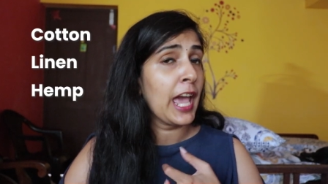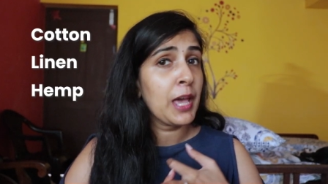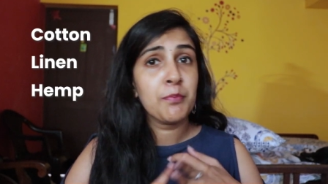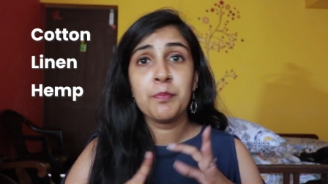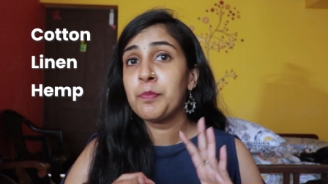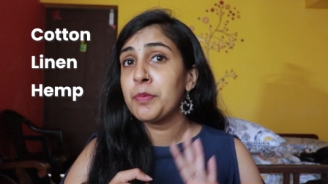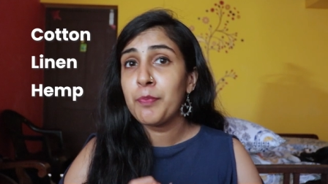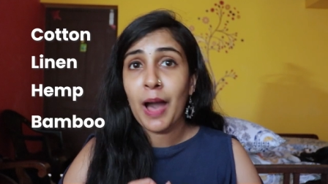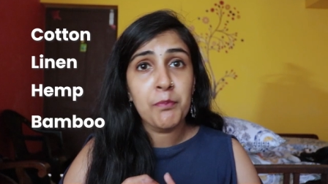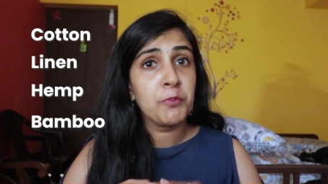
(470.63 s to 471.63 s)
hemp,
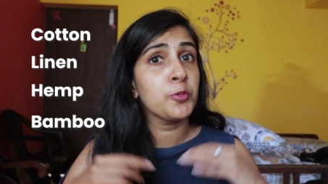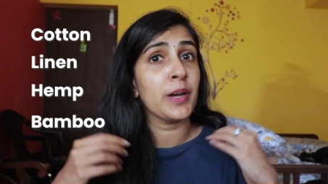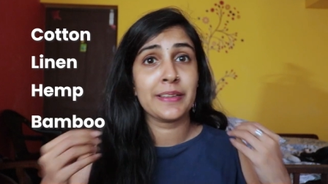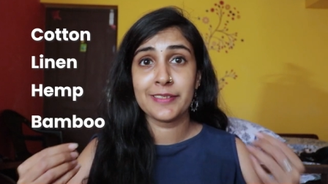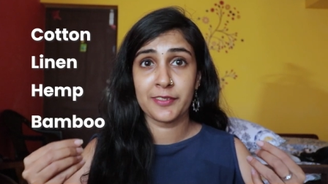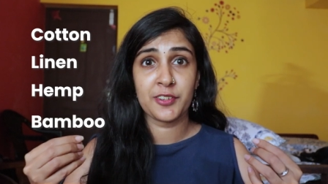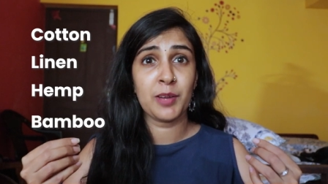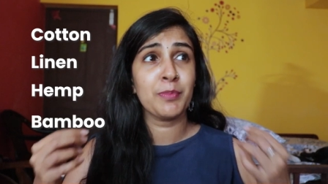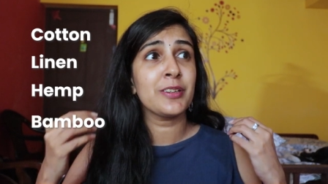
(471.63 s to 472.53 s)
bamboo, etc.